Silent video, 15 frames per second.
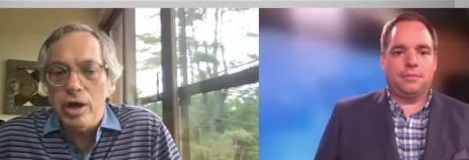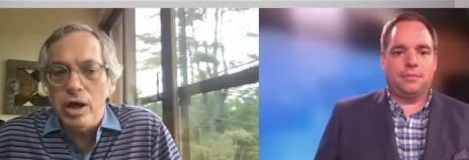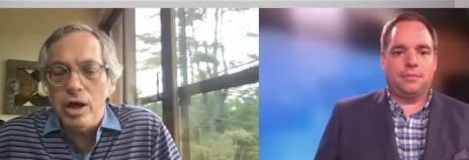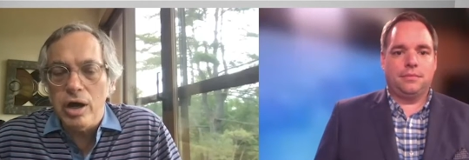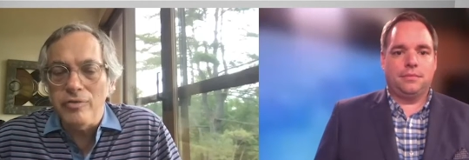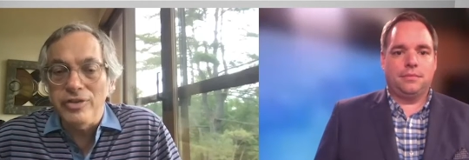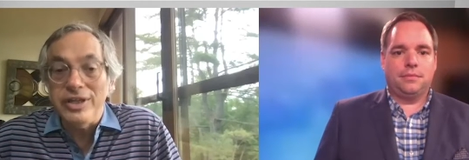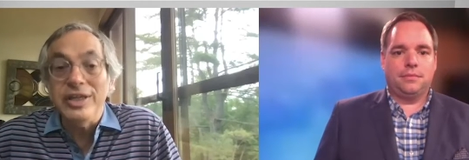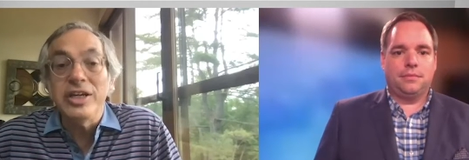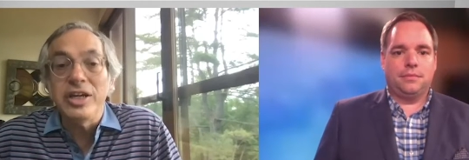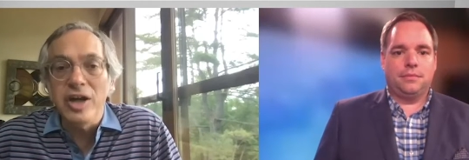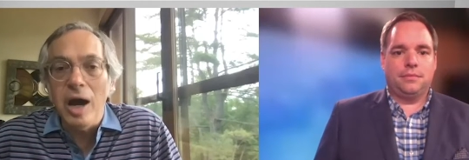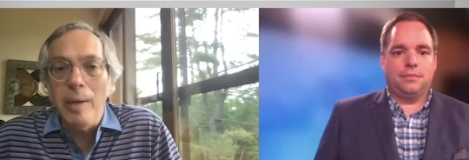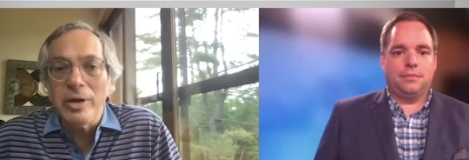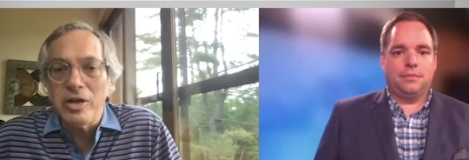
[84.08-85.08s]
Speaker 1: of the
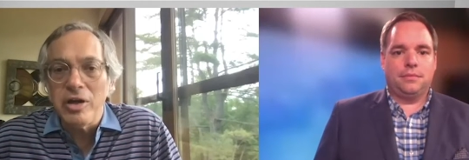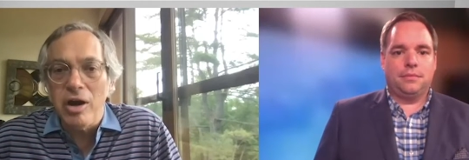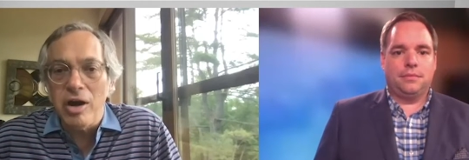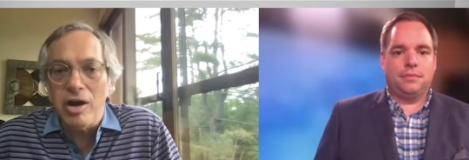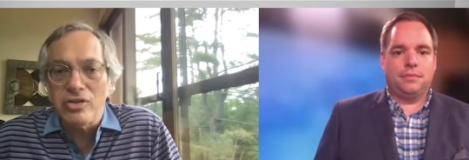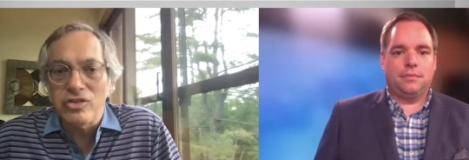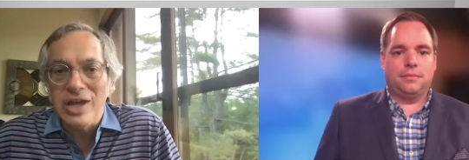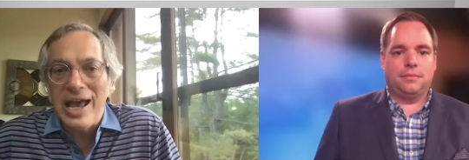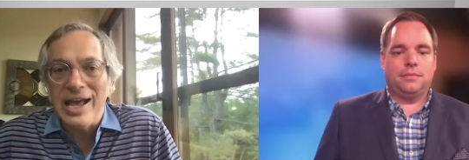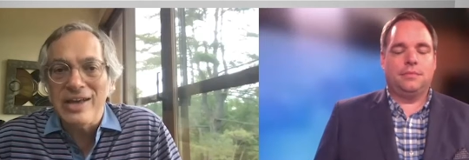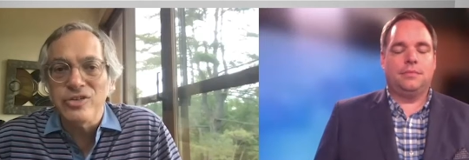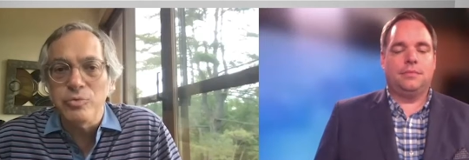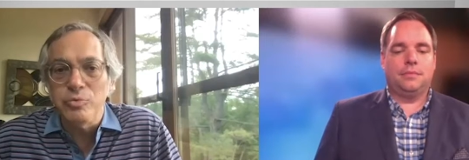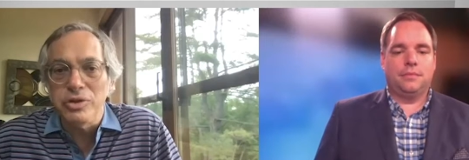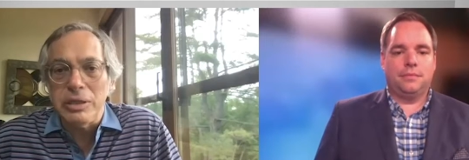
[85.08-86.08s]
economic cost
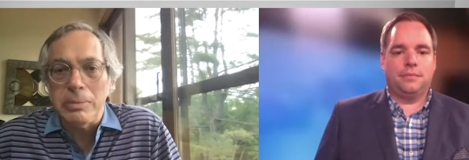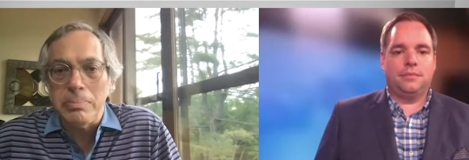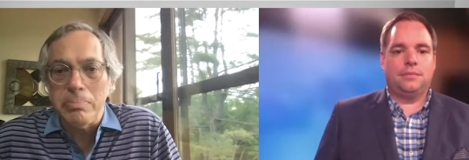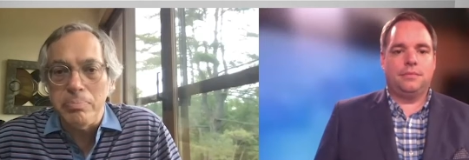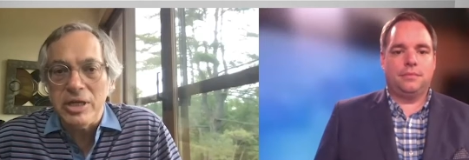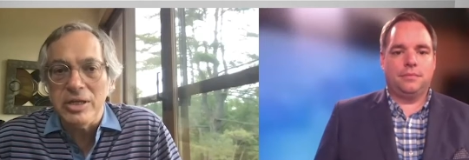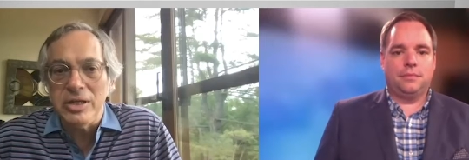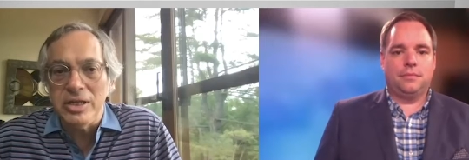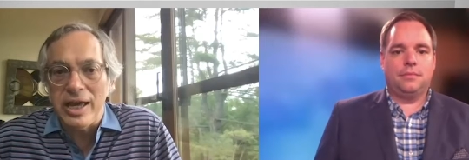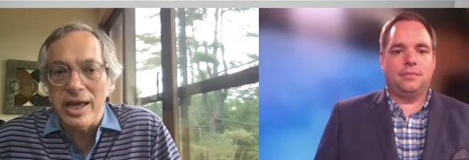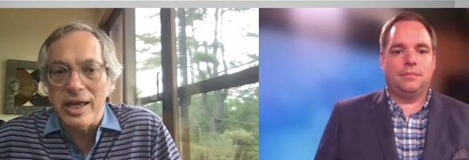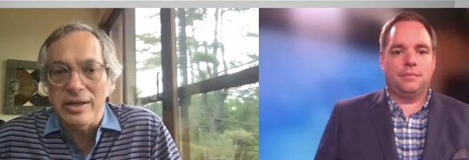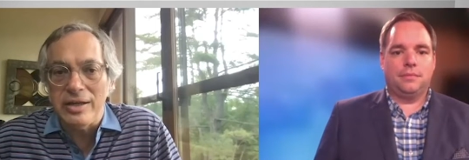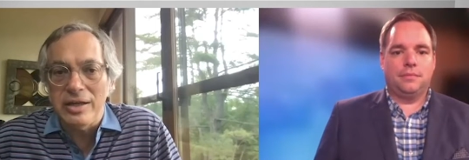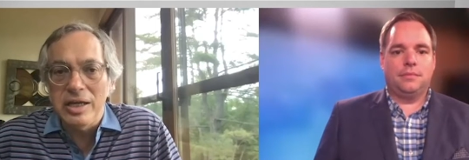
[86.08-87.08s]
hasn't really bit
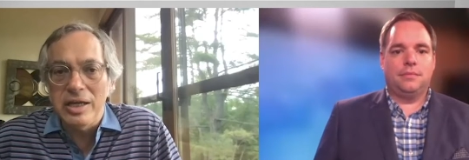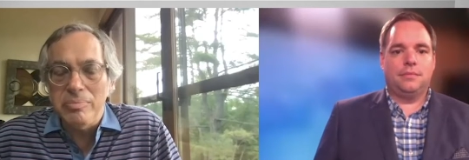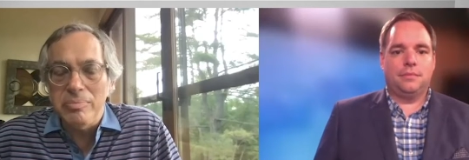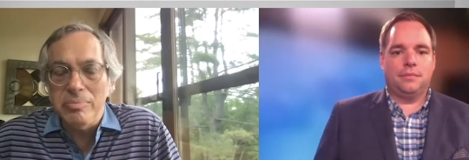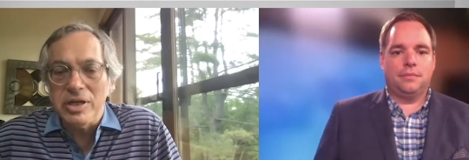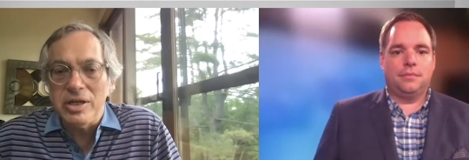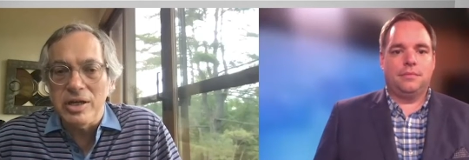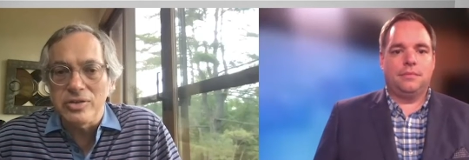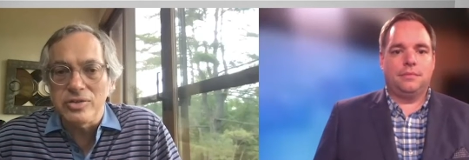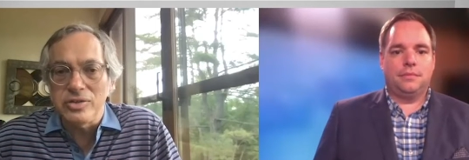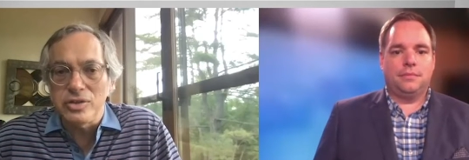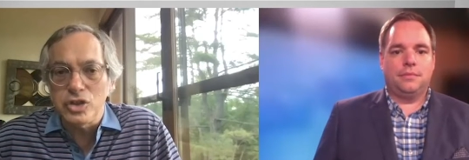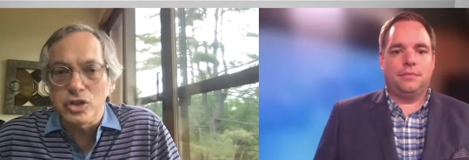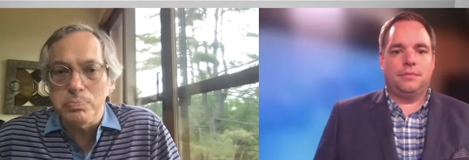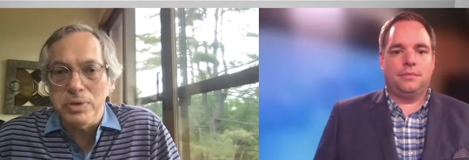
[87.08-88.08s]
yet because the
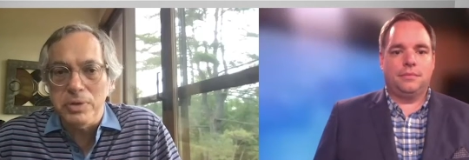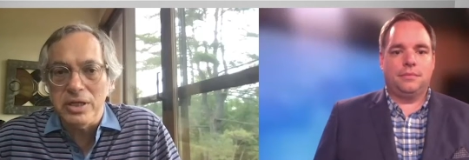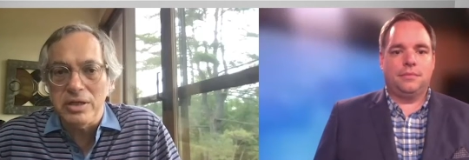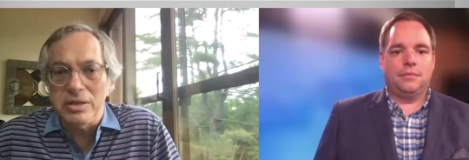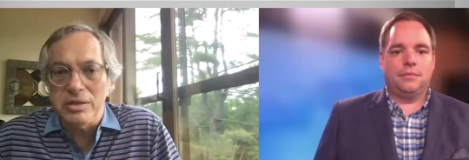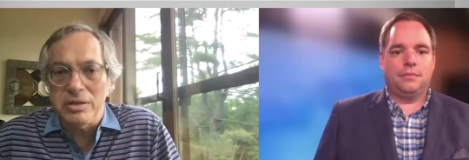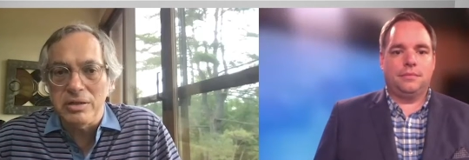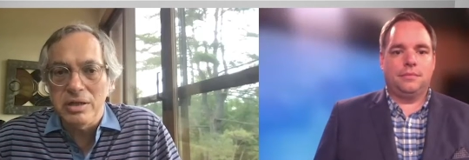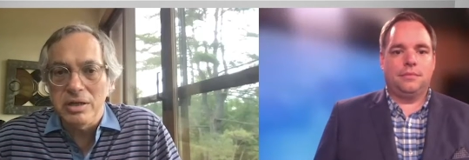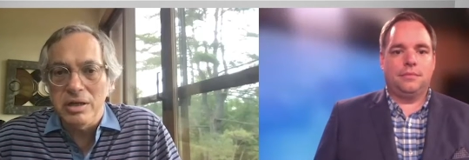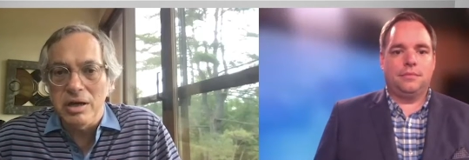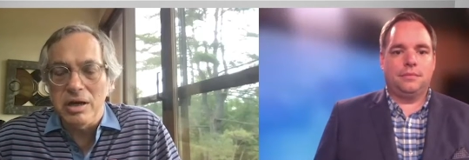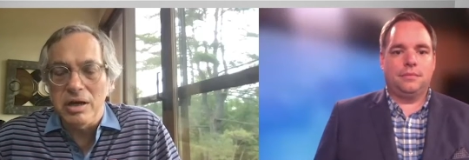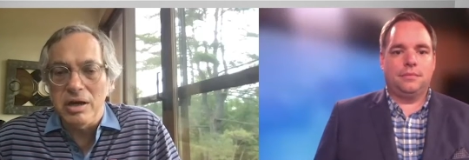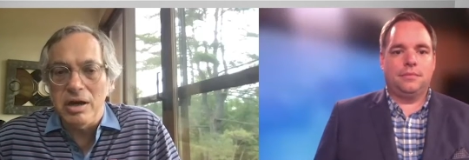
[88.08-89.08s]
spigot
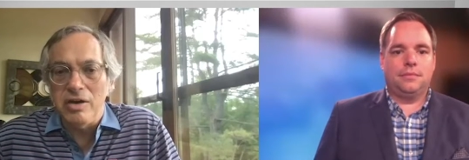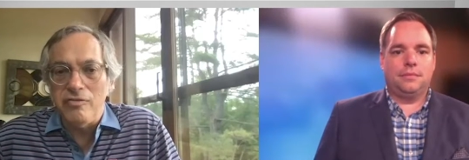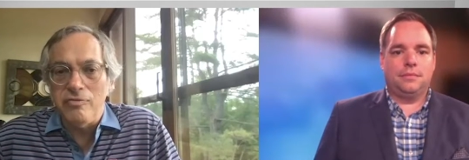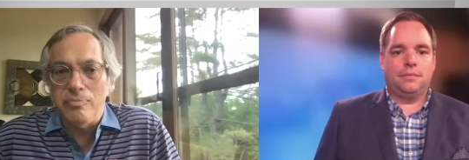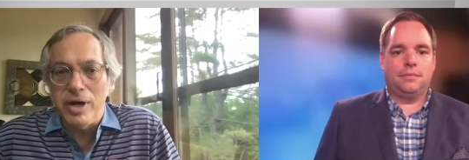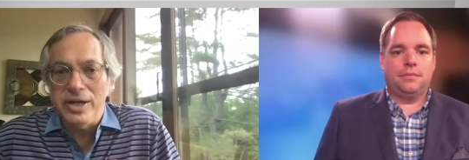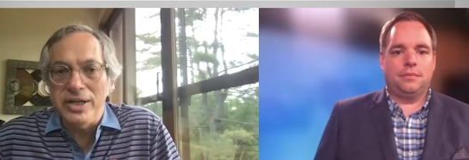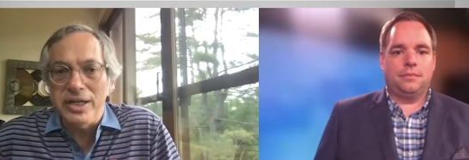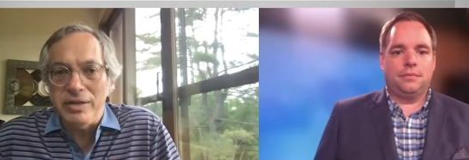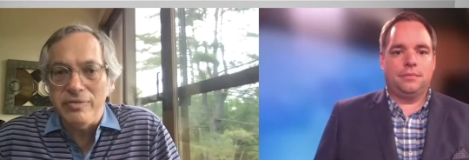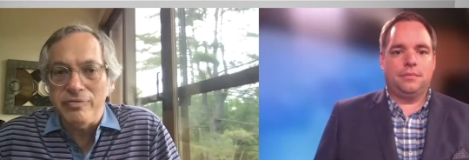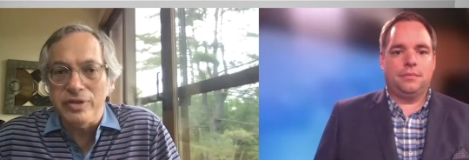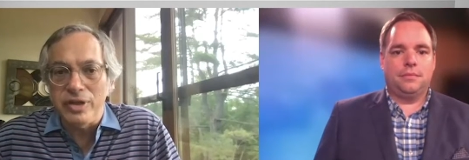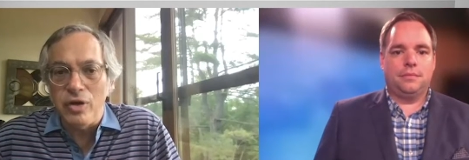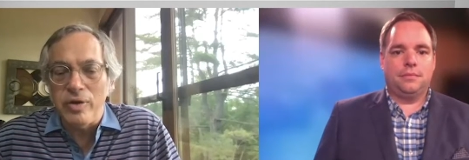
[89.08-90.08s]
uh, of money
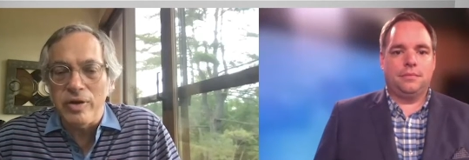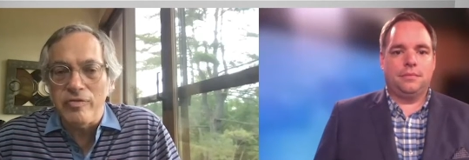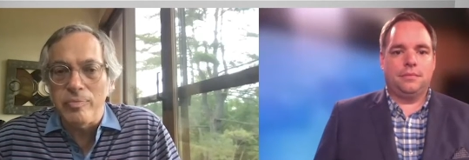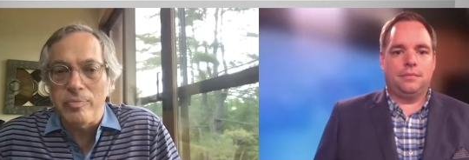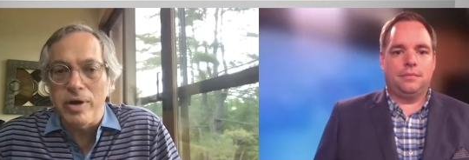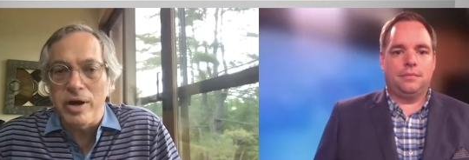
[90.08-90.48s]
flowing from